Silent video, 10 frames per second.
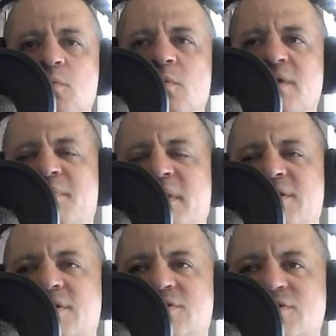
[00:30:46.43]
We've
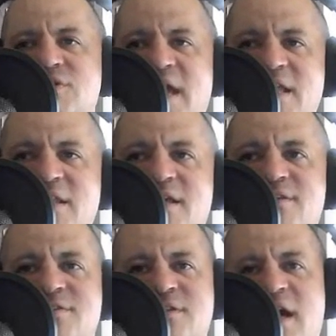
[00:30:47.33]
been saying
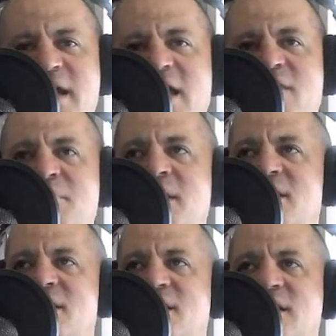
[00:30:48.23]
this. I have
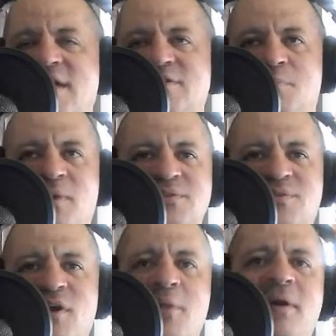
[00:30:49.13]
been. The guys at Brace
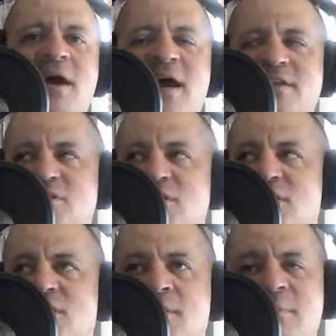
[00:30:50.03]
for Impact,
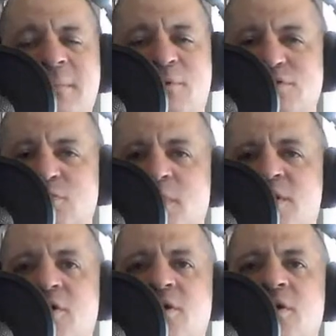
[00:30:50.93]
people on
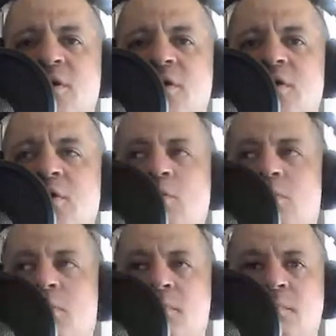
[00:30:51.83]
Twitter.
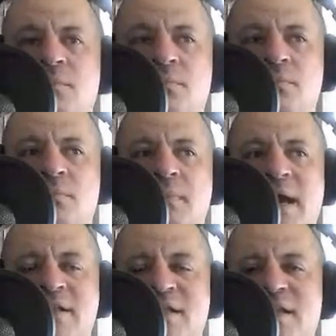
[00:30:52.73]

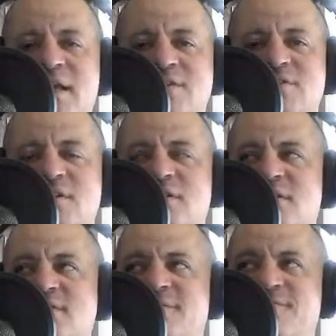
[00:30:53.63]
Maclin needs
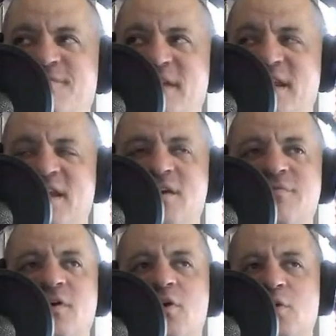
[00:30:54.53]

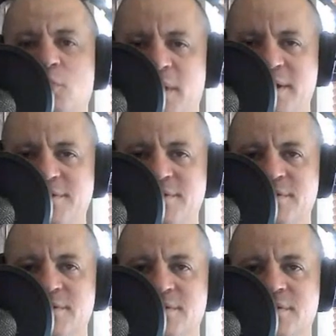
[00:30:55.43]
definitive
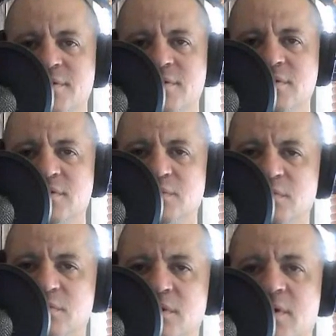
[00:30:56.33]
wins.
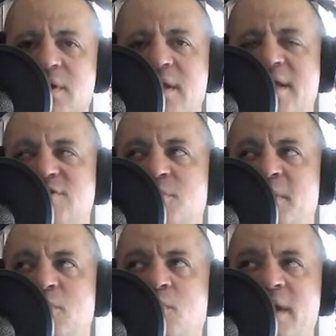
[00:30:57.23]
He needs to
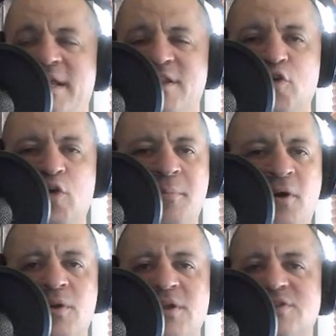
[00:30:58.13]
be running through
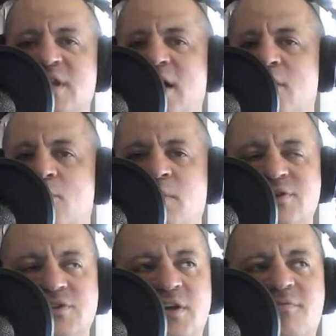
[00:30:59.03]
opponents, not
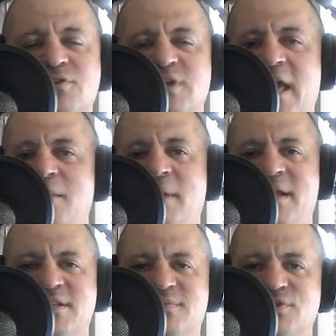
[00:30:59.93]
wrestling for 8
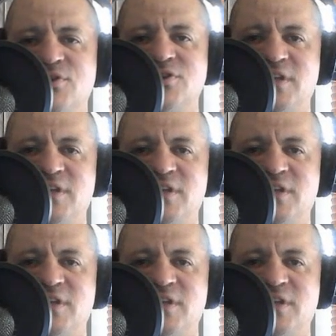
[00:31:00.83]
minutes versus